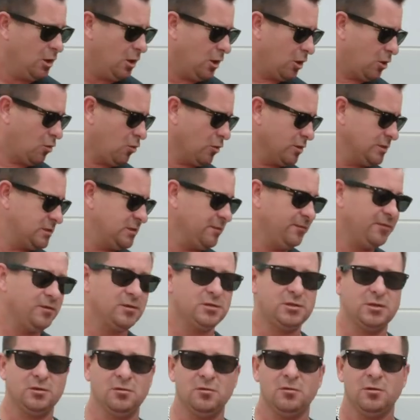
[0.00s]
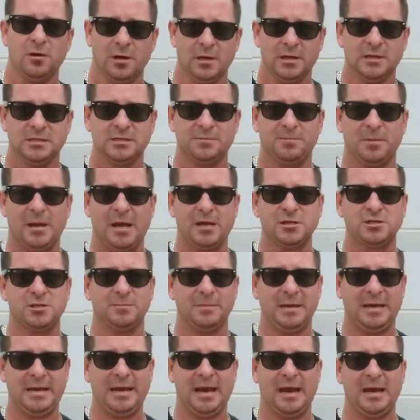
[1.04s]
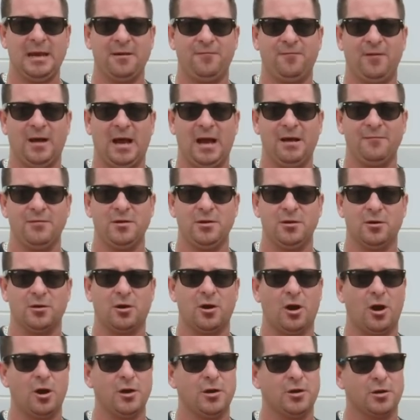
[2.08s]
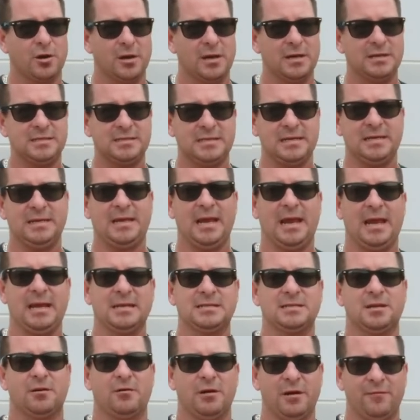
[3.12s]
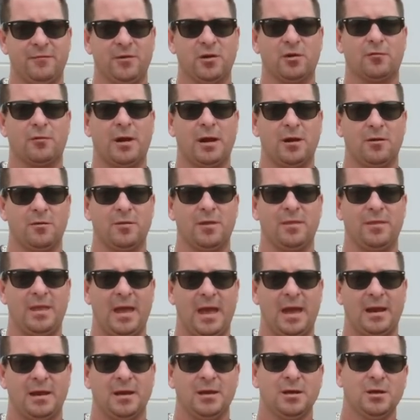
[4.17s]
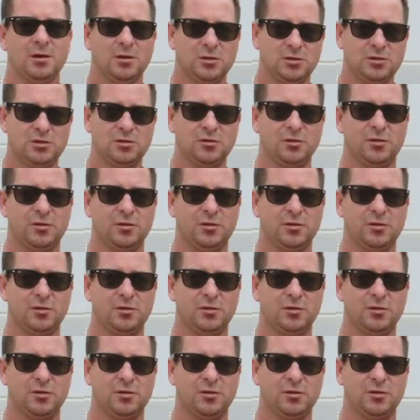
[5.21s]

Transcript: Of course, if you do splash some E85 in your car, you're gonna see gains that are even greater than that to